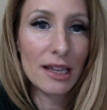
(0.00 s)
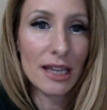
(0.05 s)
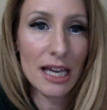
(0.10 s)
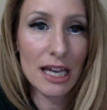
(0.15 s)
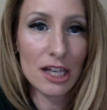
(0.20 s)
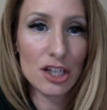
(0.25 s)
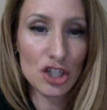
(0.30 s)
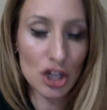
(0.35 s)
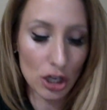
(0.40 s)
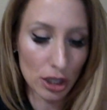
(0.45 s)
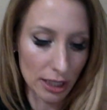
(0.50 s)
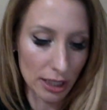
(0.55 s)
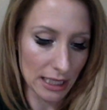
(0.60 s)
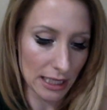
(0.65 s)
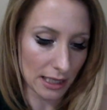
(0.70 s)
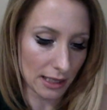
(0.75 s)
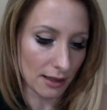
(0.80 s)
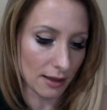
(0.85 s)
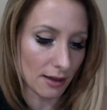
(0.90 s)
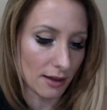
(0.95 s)
like
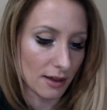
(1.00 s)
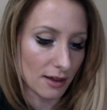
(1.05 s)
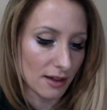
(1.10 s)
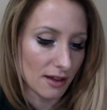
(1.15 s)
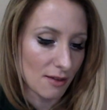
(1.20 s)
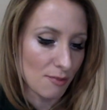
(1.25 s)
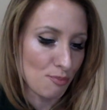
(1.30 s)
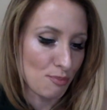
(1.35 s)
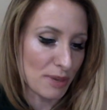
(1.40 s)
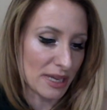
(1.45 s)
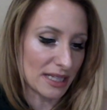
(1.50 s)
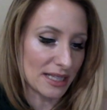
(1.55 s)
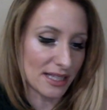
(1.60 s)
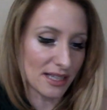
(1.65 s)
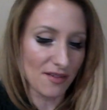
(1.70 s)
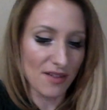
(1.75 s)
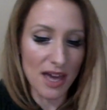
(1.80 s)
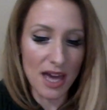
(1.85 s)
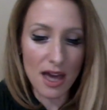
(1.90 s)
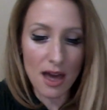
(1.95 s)
chunky bits
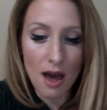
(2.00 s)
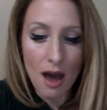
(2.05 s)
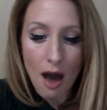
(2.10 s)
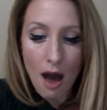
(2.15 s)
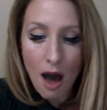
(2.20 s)
of it.